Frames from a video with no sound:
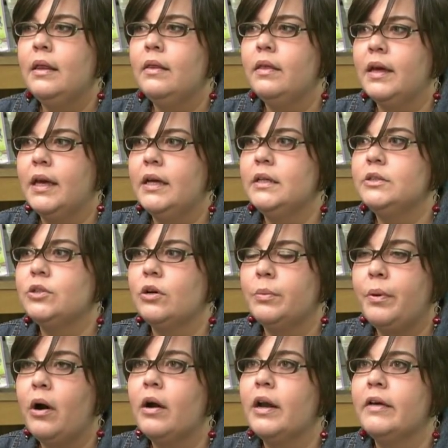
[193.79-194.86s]
the kids are a
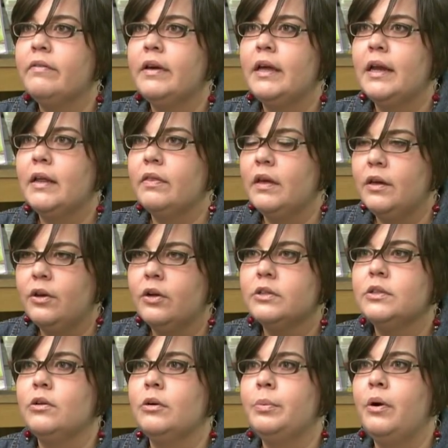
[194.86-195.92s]
part of it and the
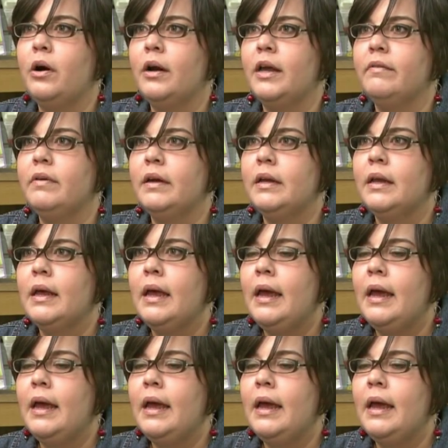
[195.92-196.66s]
adults are a part of it